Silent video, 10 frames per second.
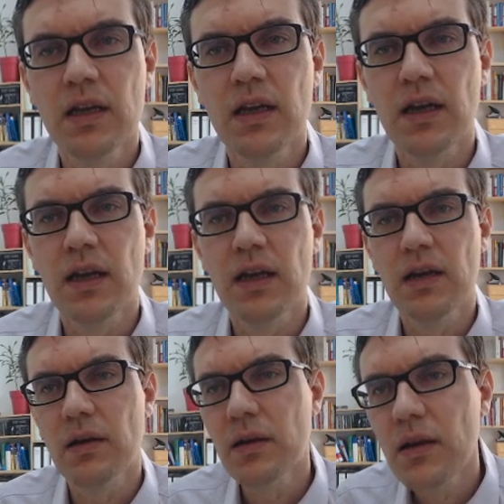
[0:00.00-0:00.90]

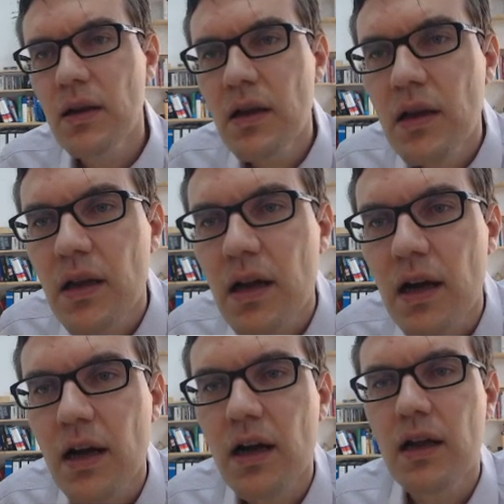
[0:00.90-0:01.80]
9
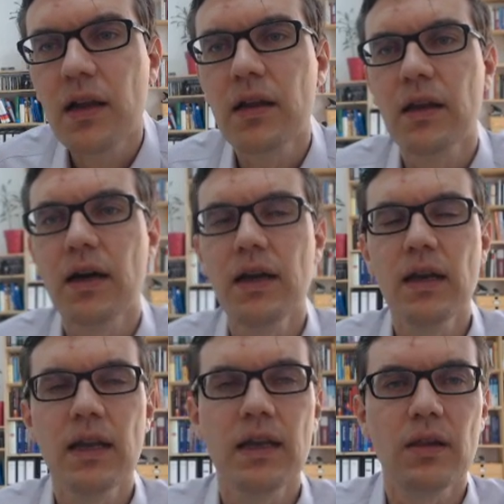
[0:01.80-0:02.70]

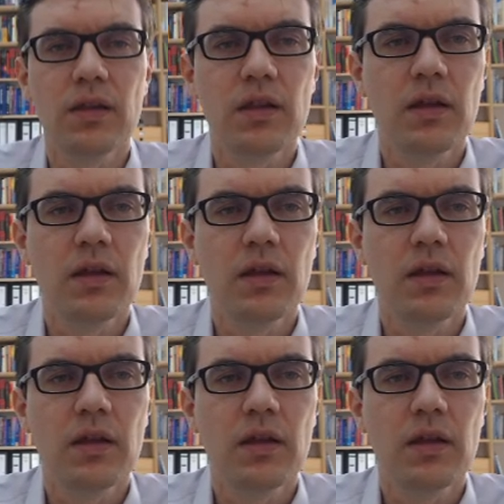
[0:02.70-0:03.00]
lanes.